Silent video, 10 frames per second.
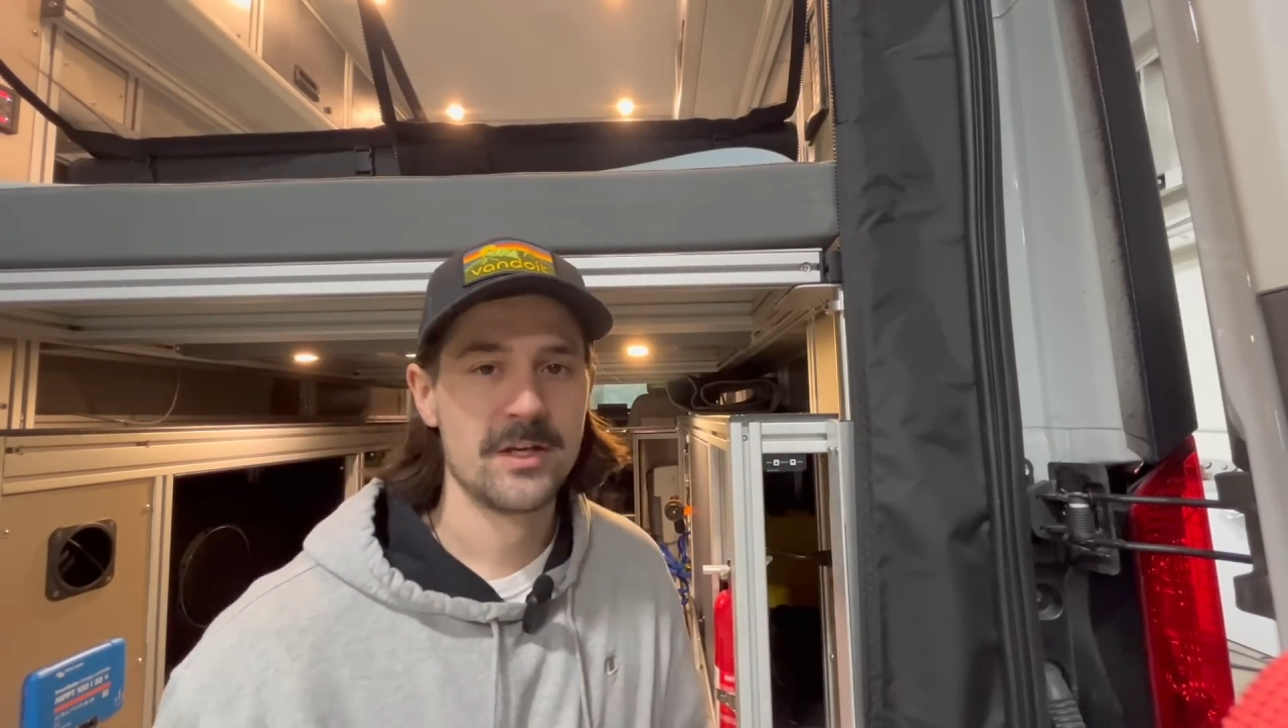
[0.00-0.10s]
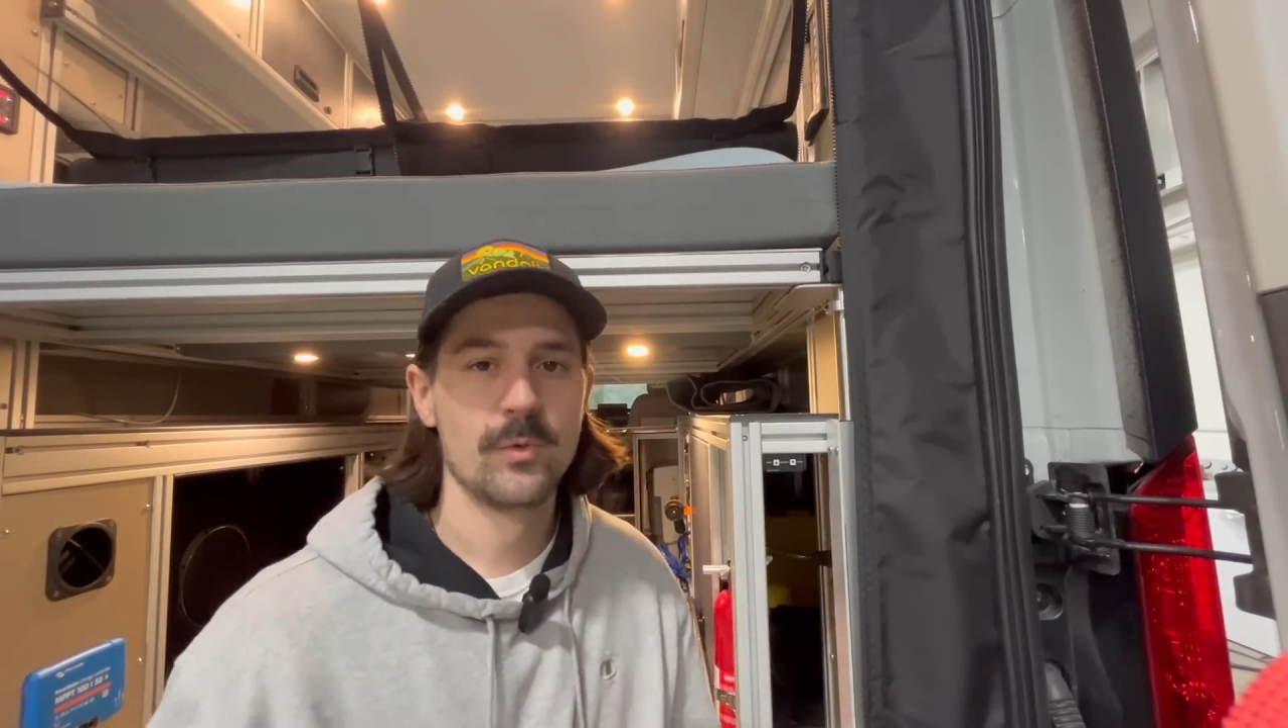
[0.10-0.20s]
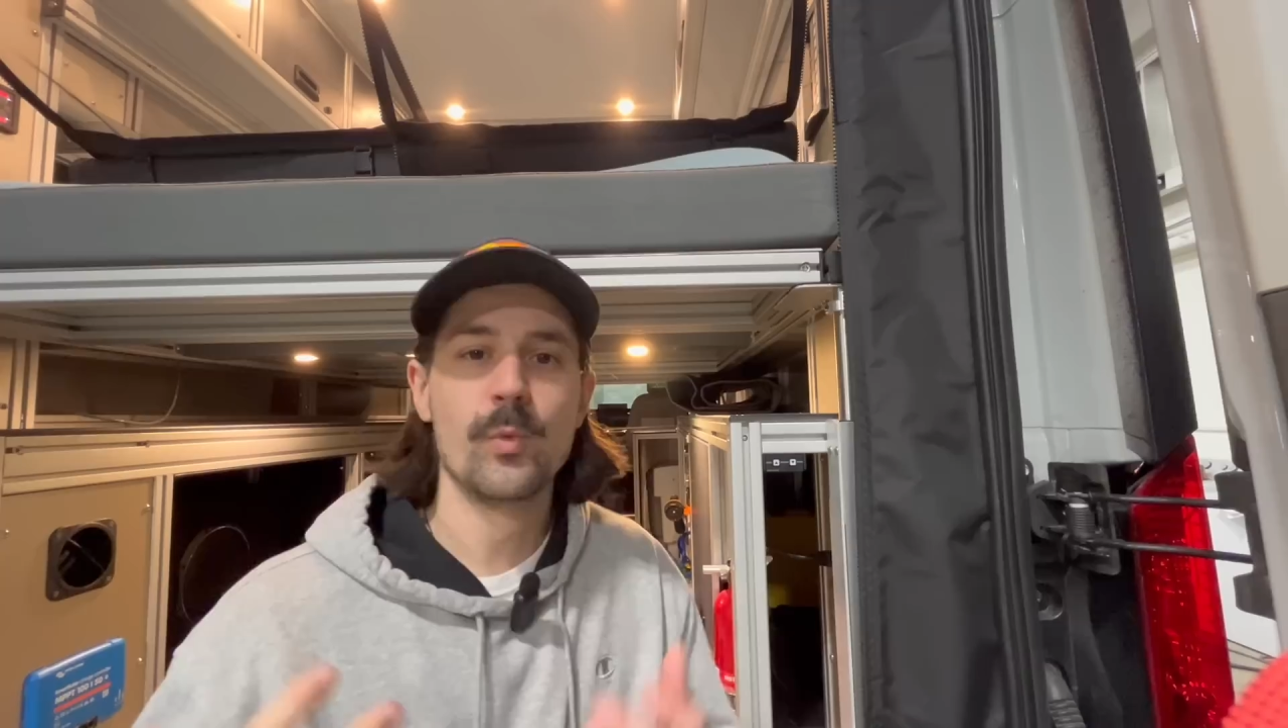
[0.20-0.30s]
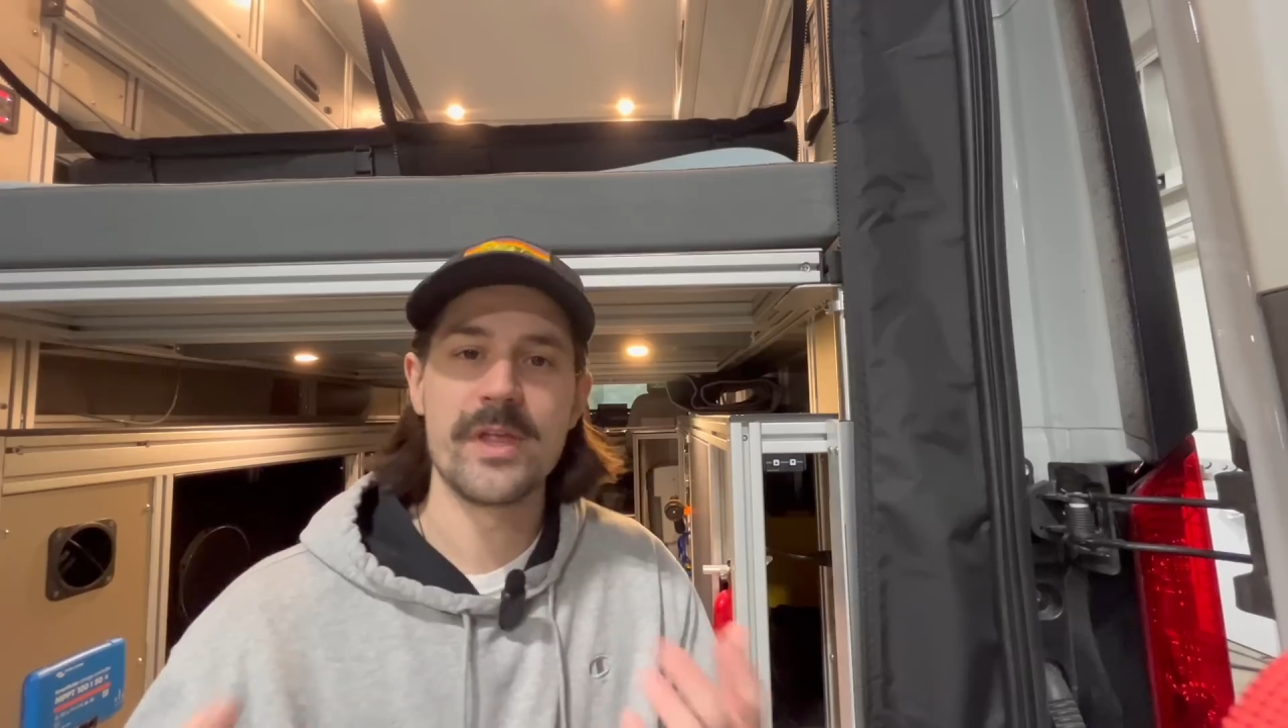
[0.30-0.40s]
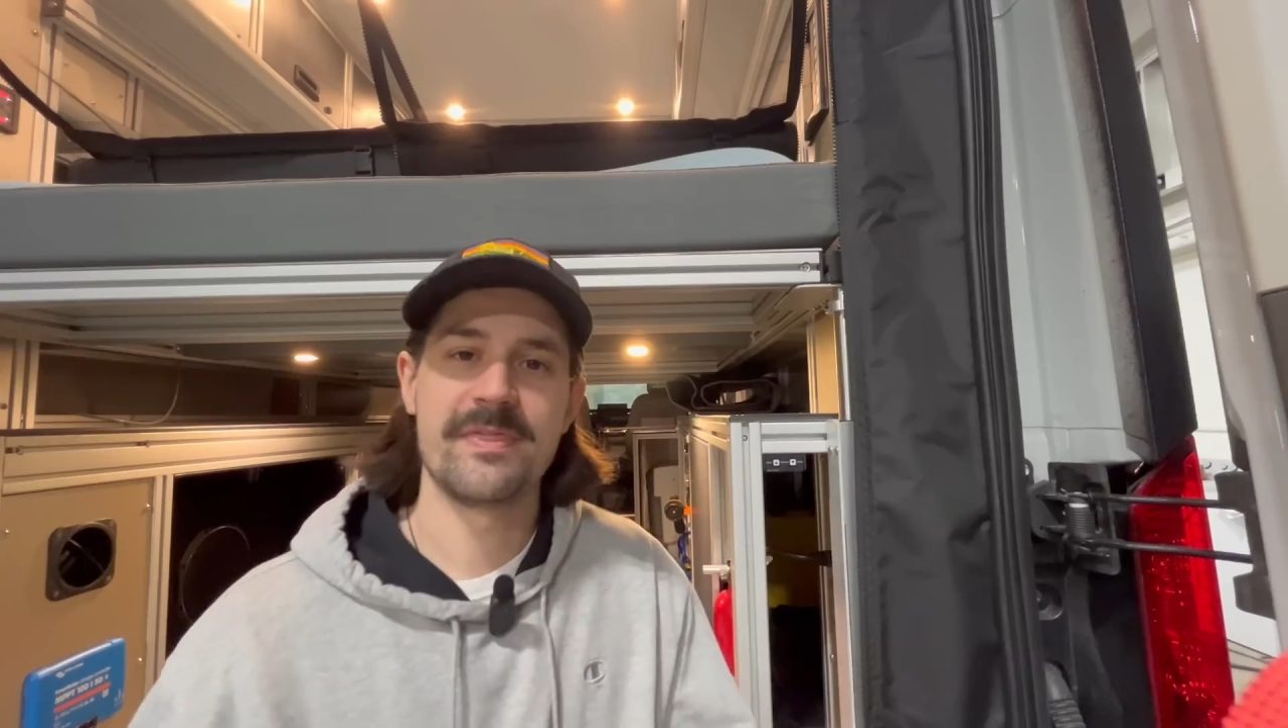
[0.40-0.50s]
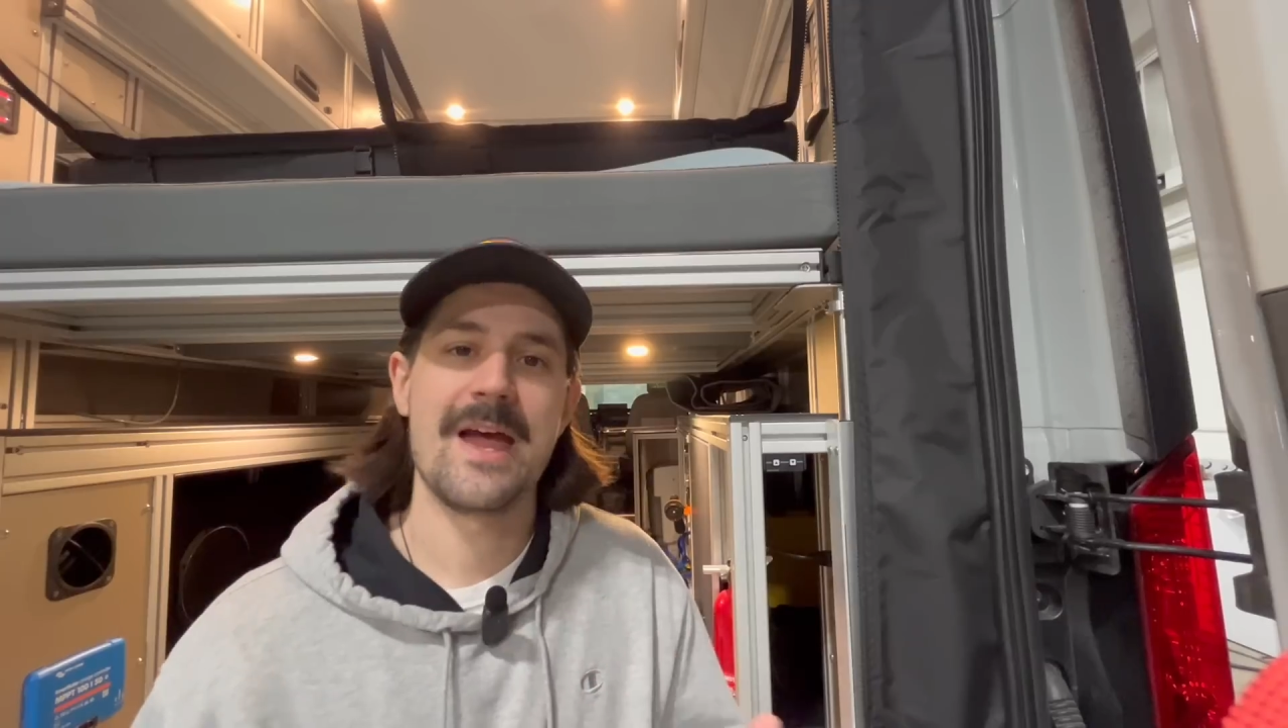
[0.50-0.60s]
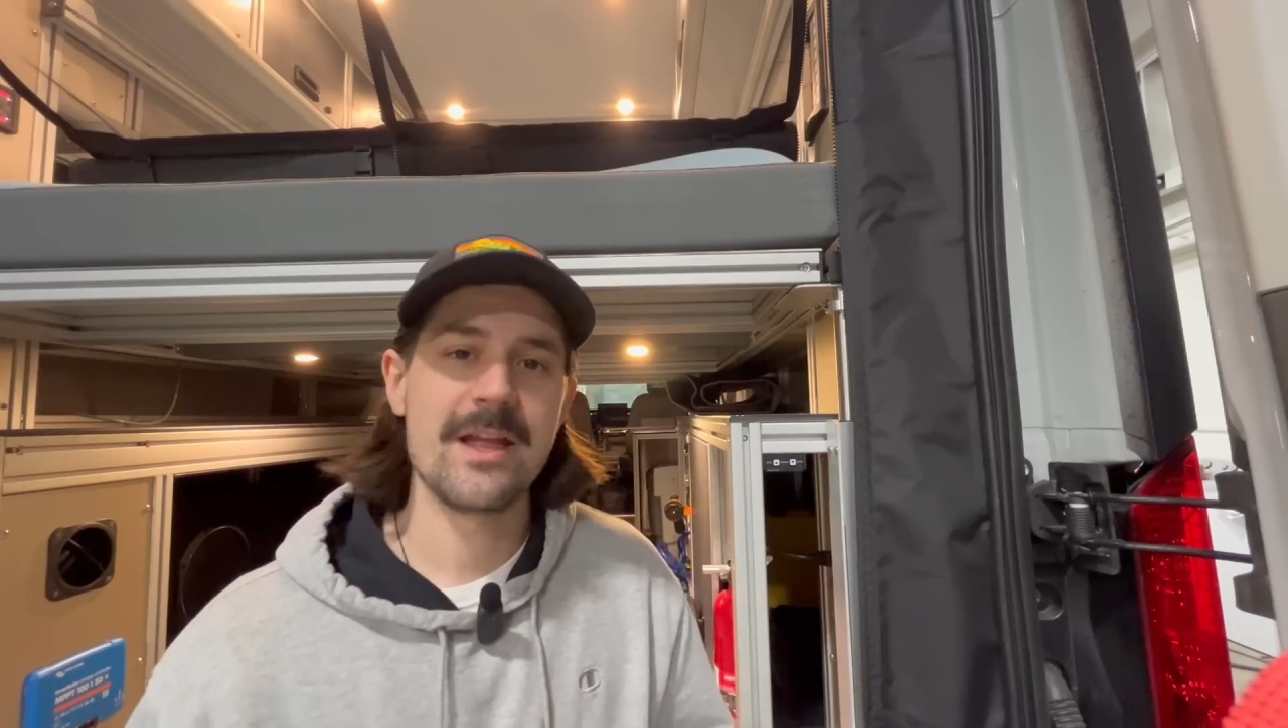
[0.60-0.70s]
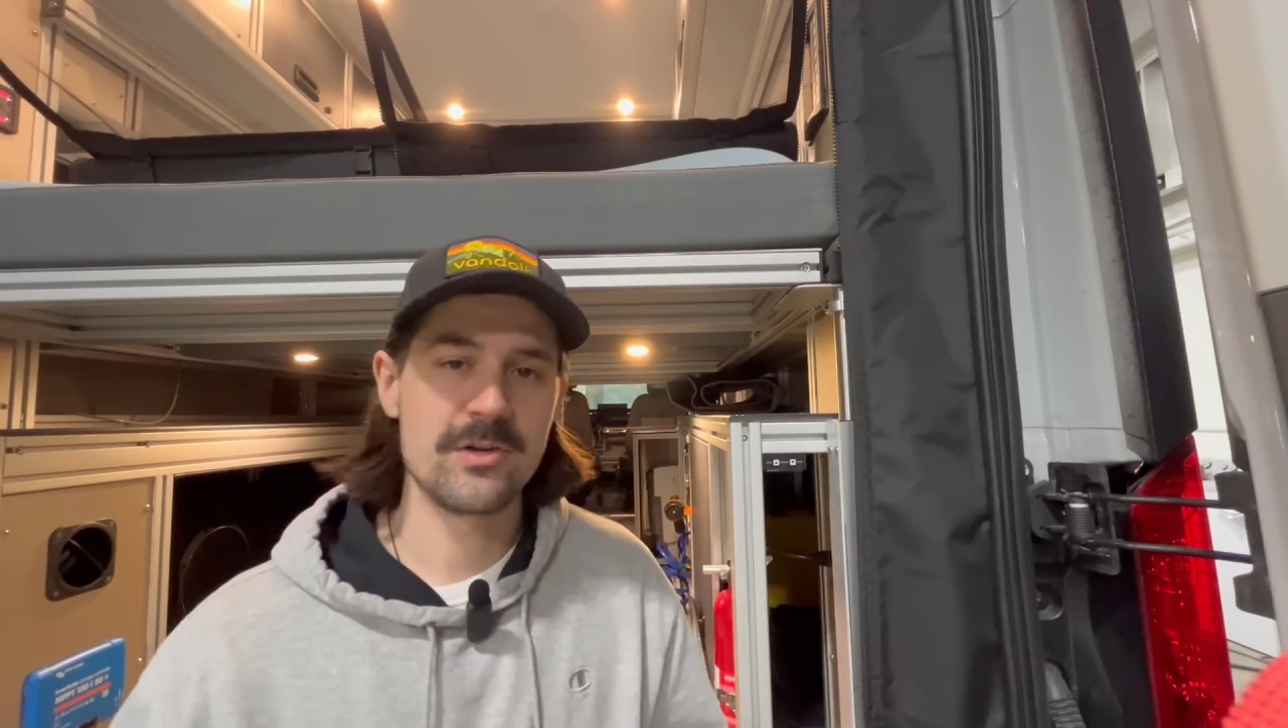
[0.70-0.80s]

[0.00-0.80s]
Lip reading: With that,